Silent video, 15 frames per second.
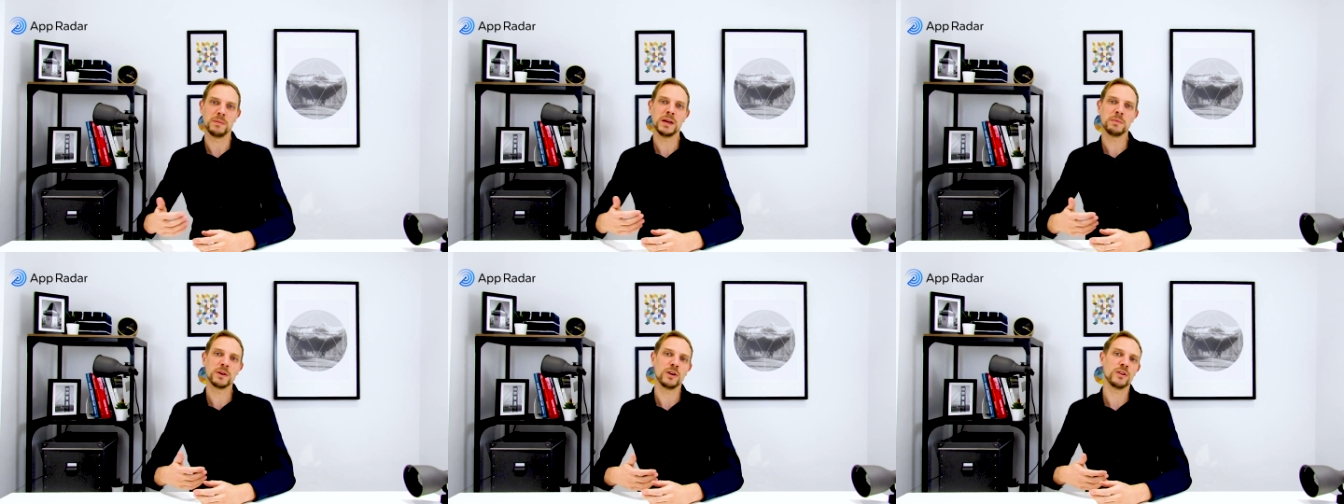
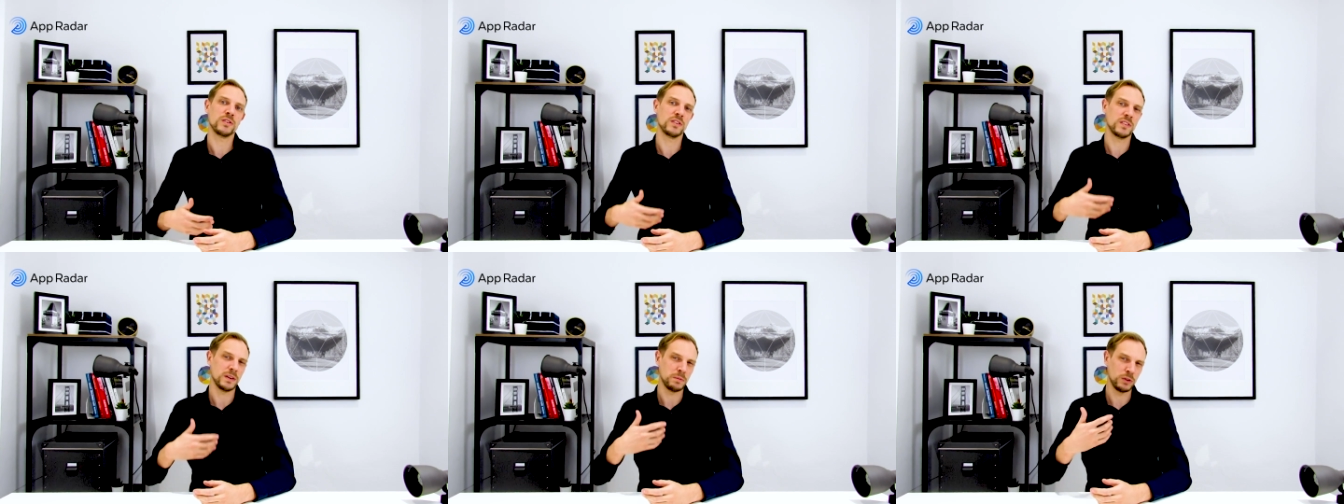maybe
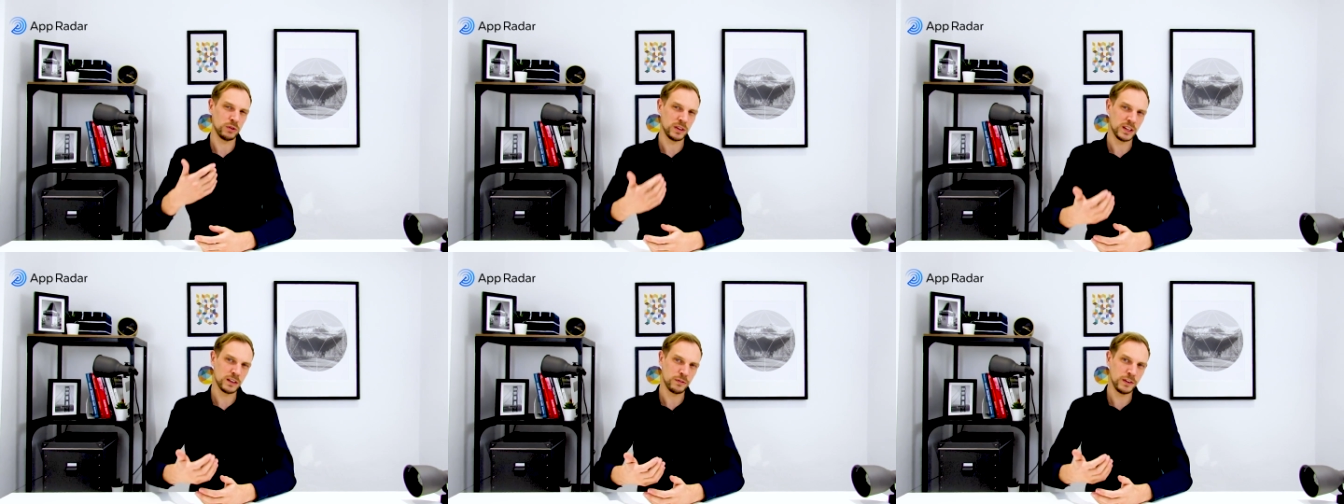also some
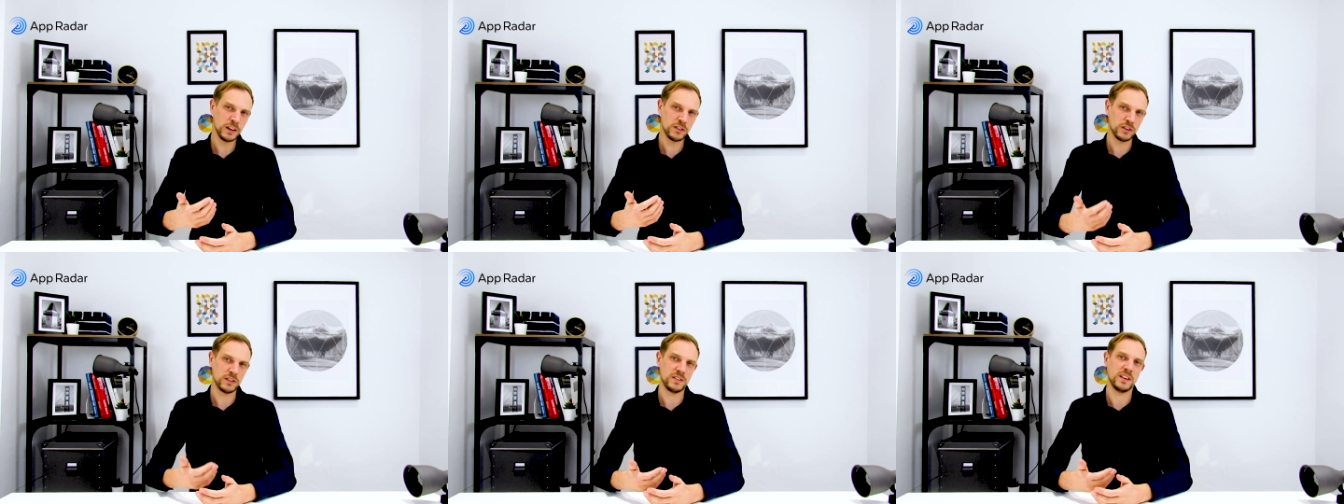unique
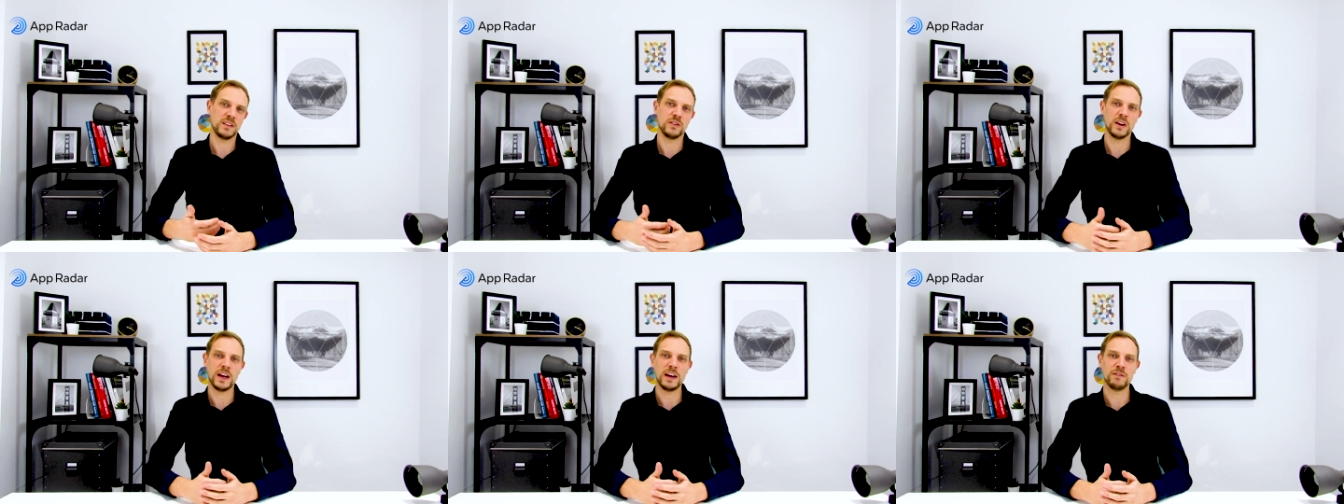features
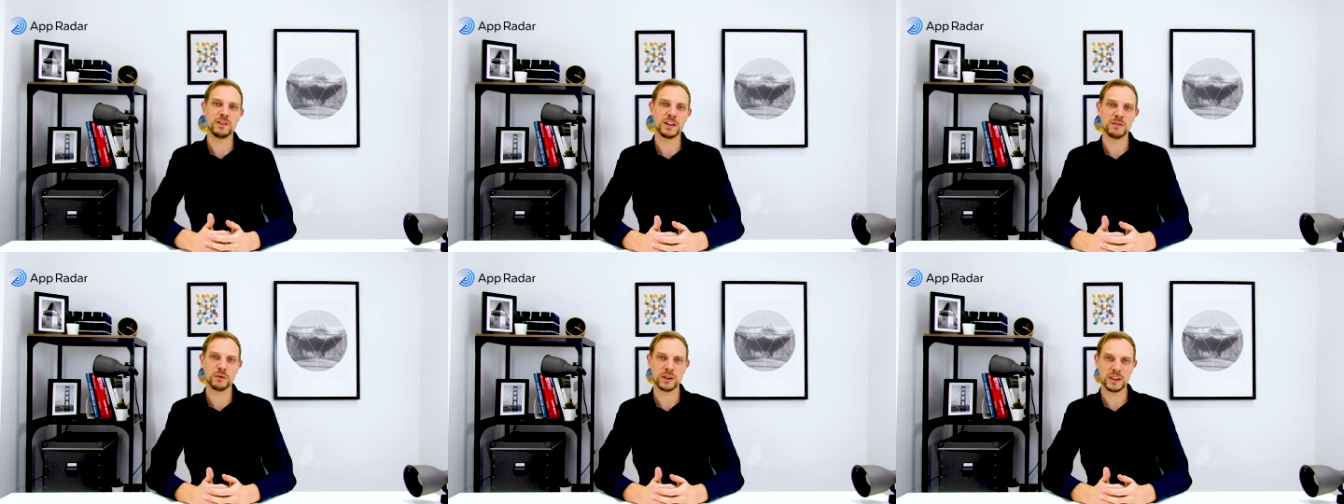that you're
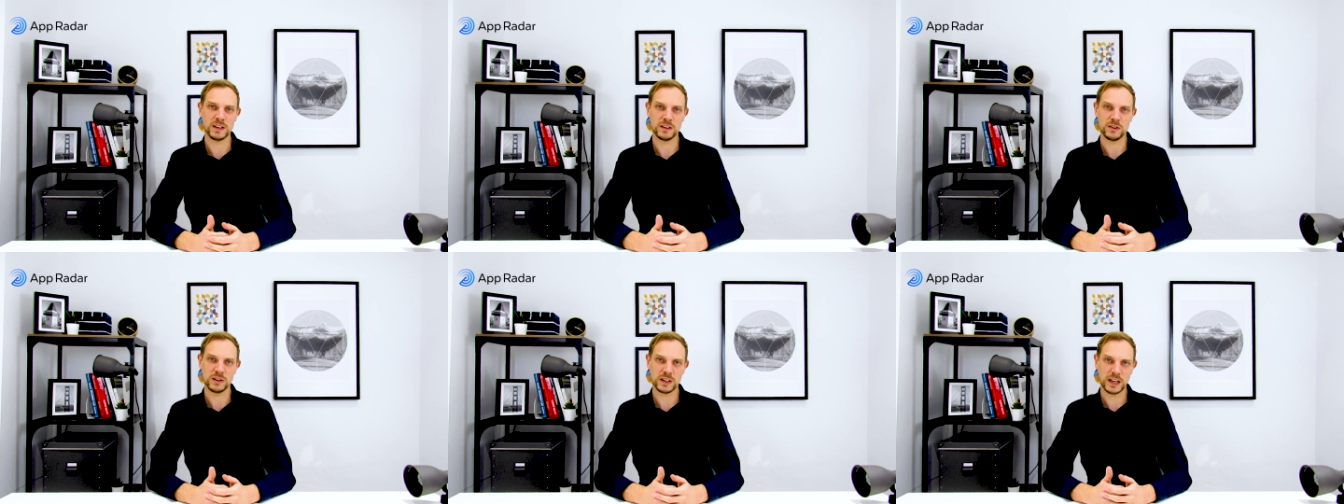having
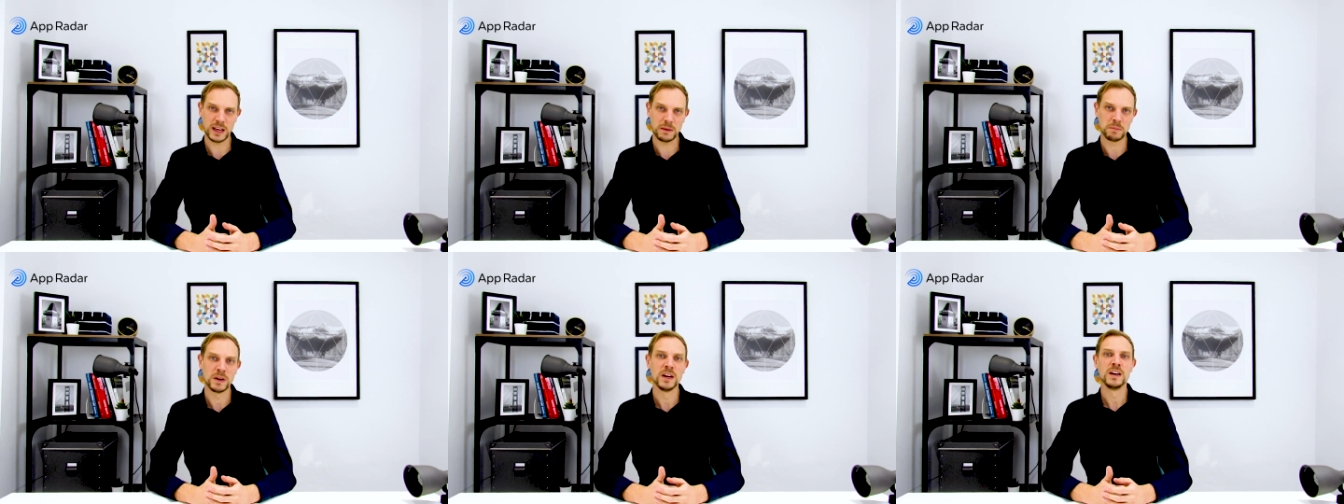within your
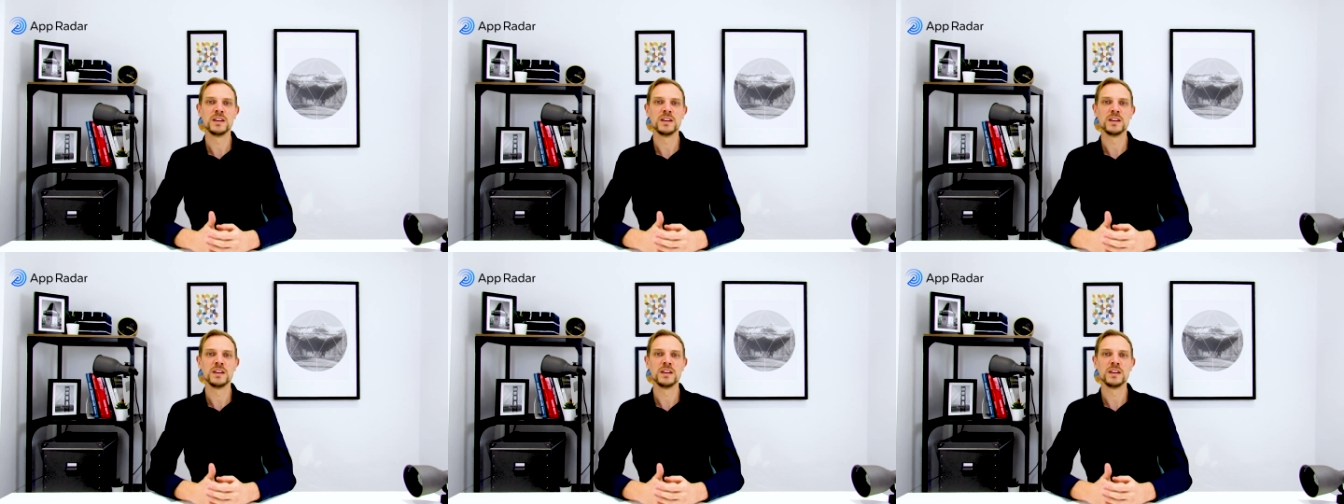game,